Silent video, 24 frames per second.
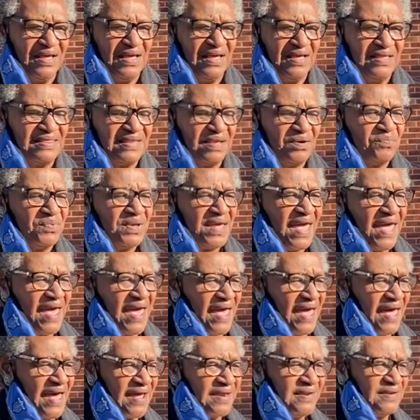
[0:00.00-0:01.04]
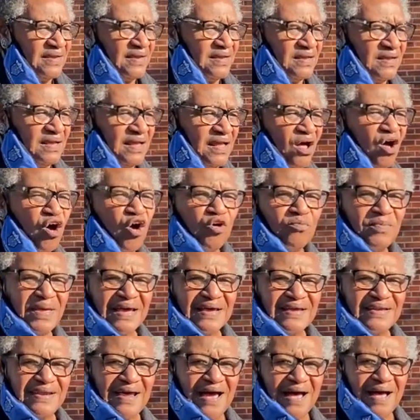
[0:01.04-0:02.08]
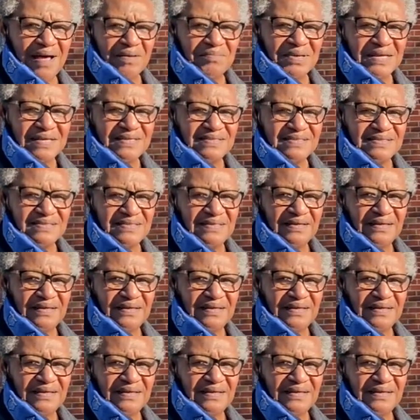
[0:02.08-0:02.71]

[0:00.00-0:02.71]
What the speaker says: Then we had home economics